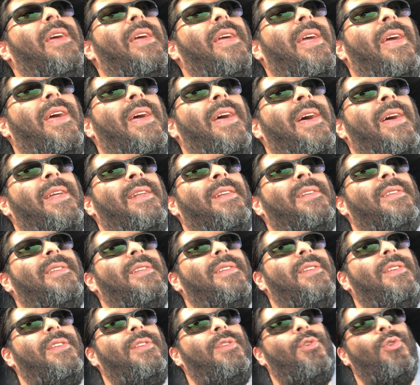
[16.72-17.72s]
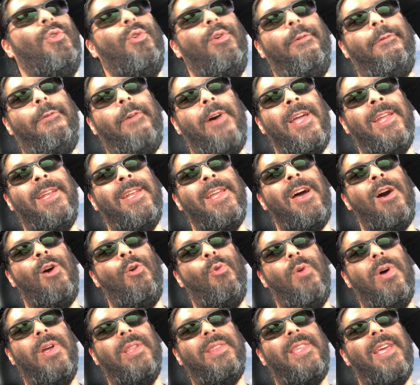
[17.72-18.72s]
and you'll find out
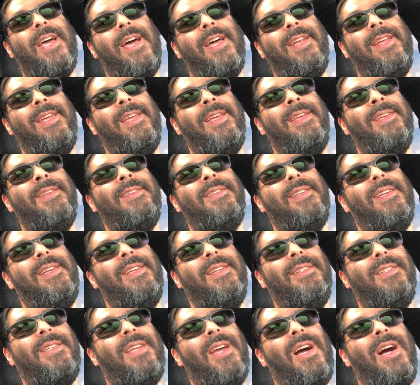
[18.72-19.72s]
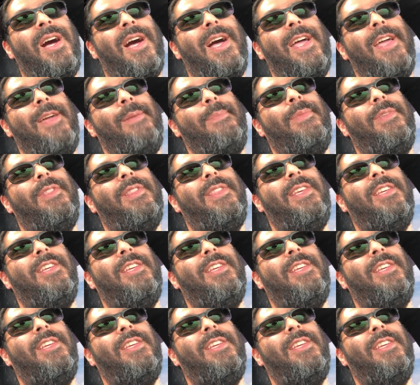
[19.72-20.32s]
what that is in time.